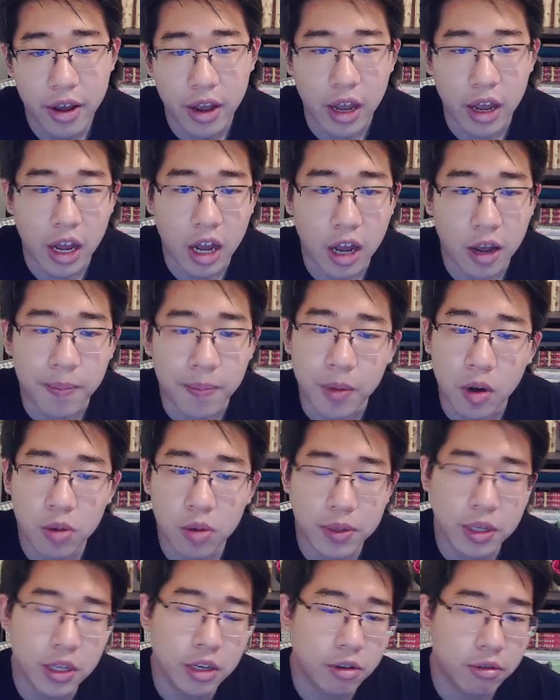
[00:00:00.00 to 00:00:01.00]

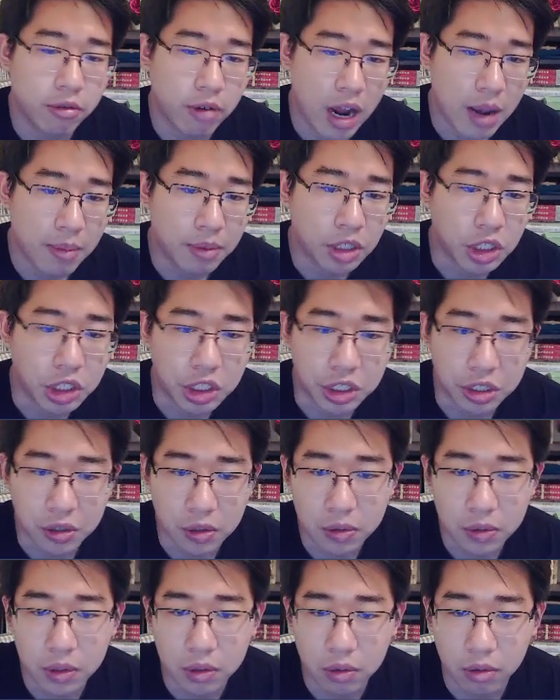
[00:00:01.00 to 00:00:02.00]
Hoping to grab a
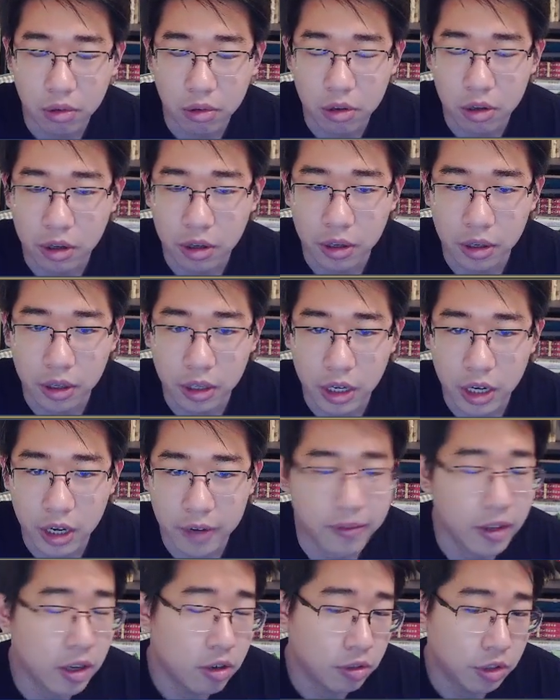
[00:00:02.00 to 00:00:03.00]
shield, or
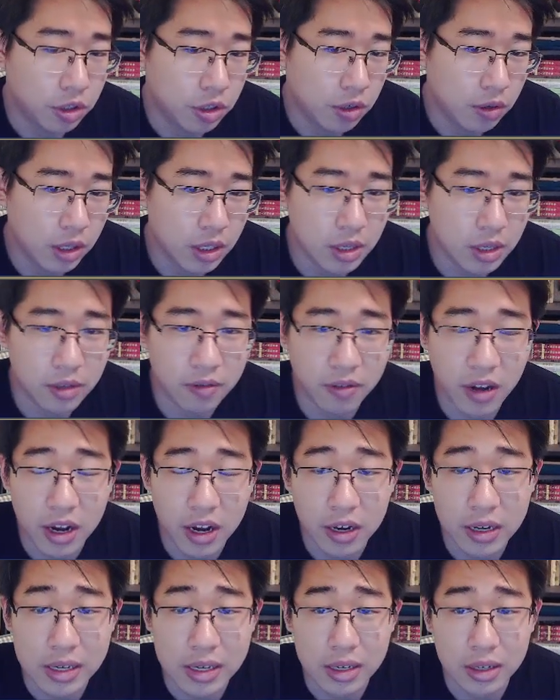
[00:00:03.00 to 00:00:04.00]
if they don't shield, this is
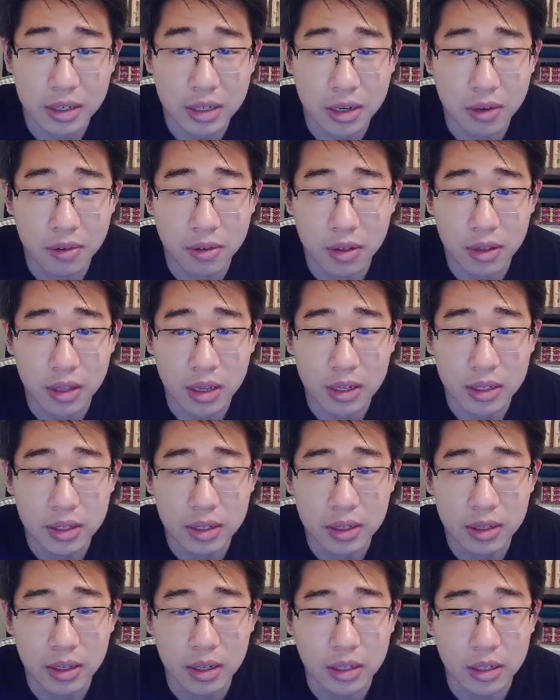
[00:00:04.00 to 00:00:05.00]
fine because it still
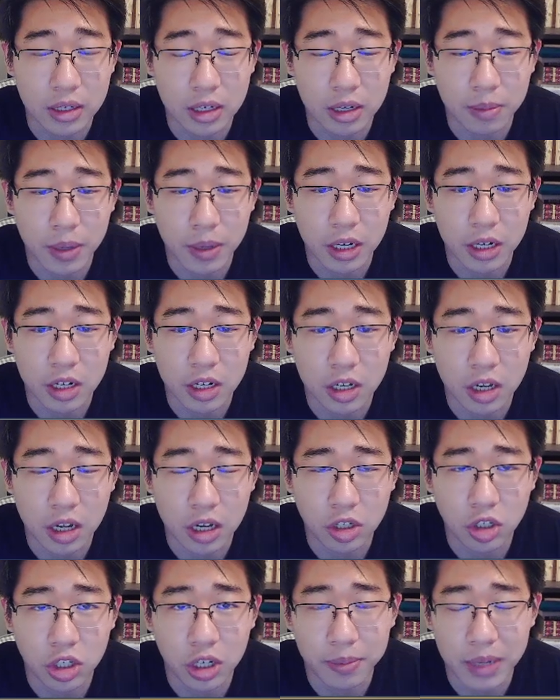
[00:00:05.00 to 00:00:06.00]
does decent amount
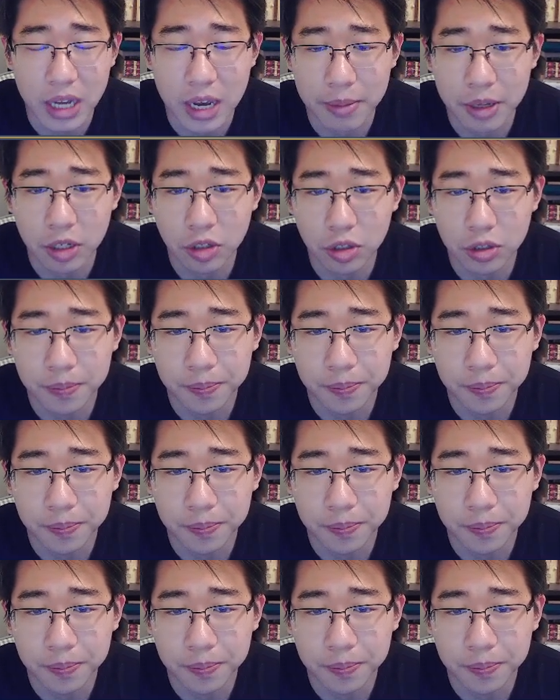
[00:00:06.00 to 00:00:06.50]
of chip damage.